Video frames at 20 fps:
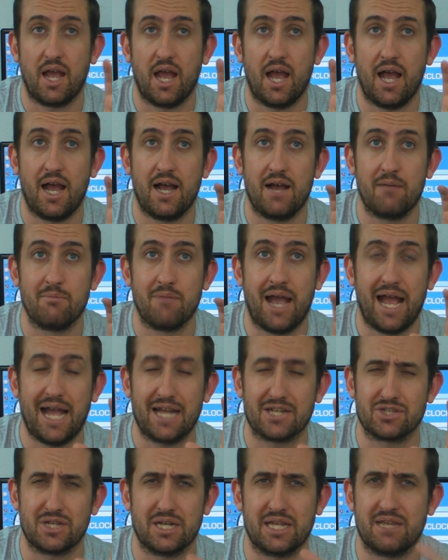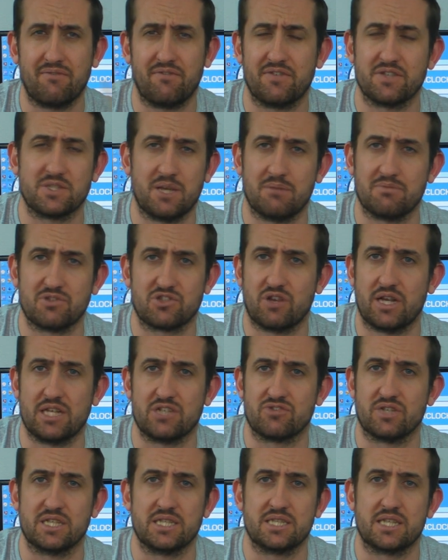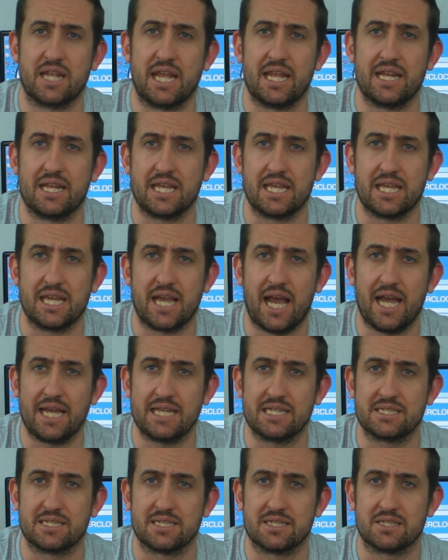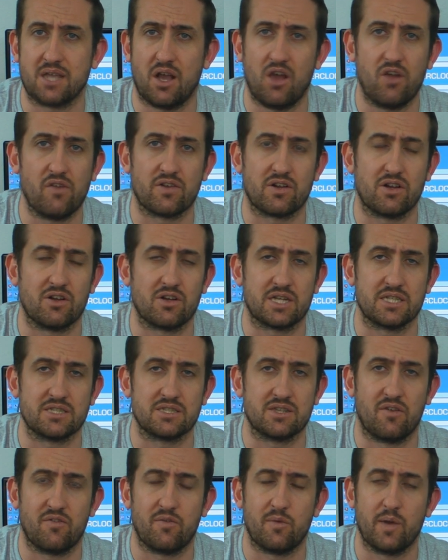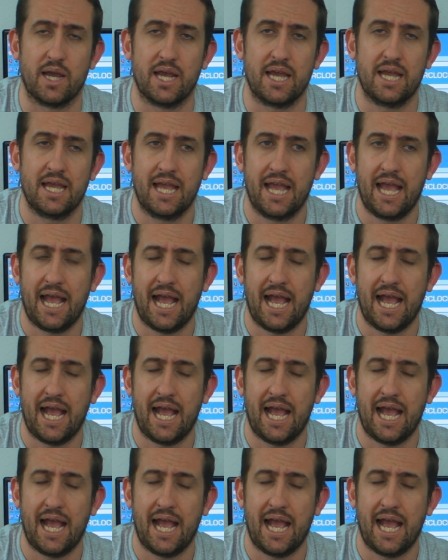um, actually for some strange reason in the ASUS overclocking software